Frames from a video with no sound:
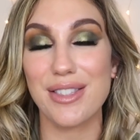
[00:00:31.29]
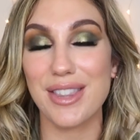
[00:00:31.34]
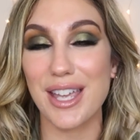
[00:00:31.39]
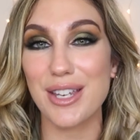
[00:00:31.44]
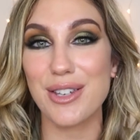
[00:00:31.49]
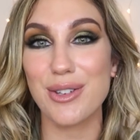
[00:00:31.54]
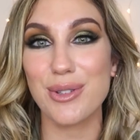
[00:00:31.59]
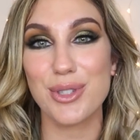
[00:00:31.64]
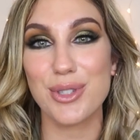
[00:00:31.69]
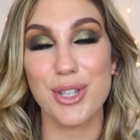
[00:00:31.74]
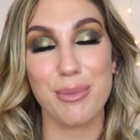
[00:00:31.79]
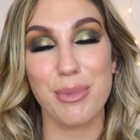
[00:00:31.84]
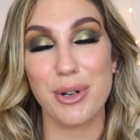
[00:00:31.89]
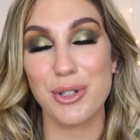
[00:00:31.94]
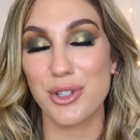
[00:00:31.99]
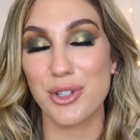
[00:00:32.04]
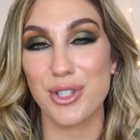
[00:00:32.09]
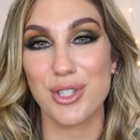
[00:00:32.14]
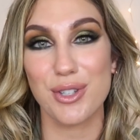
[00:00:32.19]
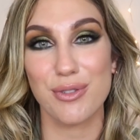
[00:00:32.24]
Thank you so
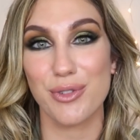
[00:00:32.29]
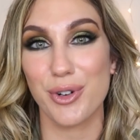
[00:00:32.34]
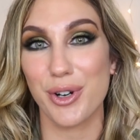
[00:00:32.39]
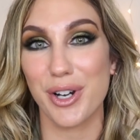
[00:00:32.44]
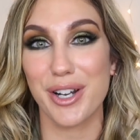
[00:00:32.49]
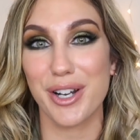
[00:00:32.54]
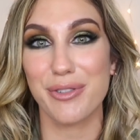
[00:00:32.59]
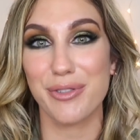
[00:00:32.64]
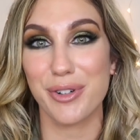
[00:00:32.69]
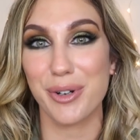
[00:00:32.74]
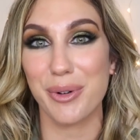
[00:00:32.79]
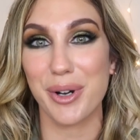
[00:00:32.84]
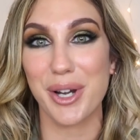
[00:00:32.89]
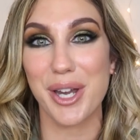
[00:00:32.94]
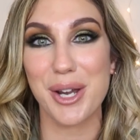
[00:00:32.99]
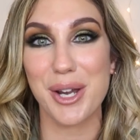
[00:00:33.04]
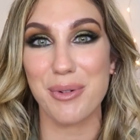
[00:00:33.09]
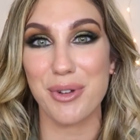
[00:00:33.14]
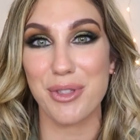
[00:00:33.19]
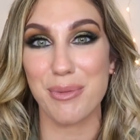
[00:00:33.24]
much to Sephora for
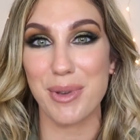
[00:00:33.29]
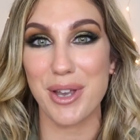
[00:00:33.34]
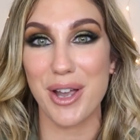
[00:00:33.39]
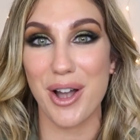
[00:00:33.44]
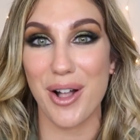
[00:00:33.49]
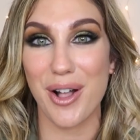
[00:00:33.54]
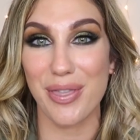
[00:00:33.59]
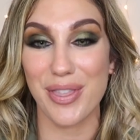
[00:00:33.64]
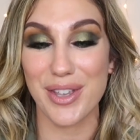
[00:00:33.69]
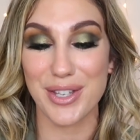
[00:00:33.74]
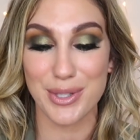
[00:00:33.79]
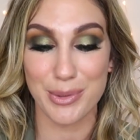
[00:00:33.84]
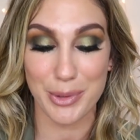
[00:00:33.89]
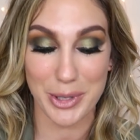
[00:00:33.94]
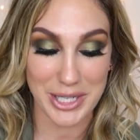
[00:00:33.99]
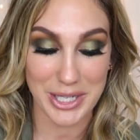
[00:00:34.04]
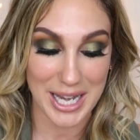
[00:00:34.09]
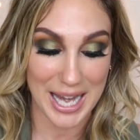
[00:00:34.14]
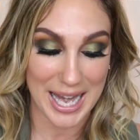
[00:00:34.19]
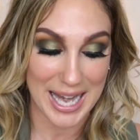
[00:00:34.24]
working with me on this
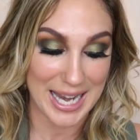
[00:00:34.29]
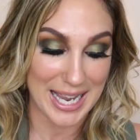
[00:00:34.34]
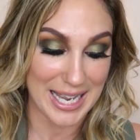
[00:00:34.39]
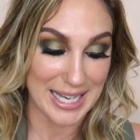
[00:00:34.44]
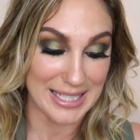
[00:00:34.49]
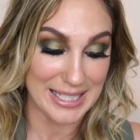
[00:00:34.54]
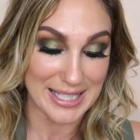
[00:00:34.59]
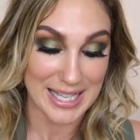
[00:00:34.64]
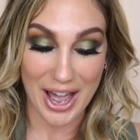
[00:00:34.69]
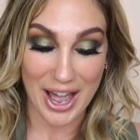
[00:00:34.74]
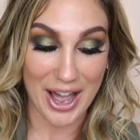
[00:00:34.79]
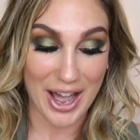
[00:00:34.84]
one, and uh,